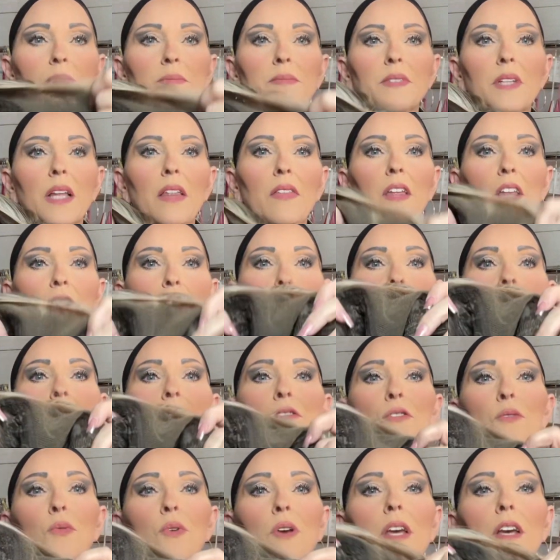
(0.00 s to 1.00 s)
And then you have
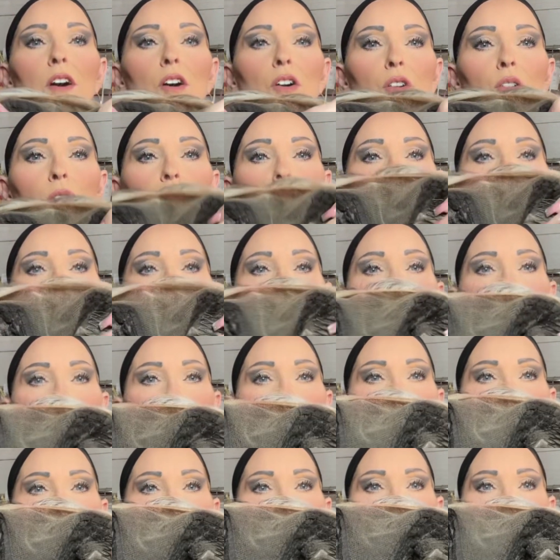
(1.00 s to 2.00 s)
3 combs,
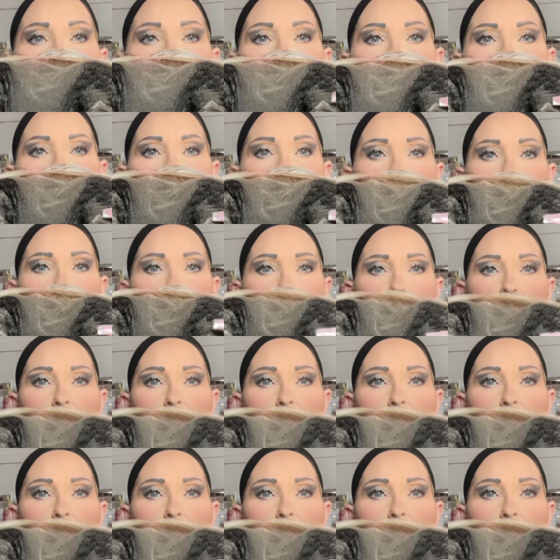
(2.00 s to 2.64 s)
2 on the sides,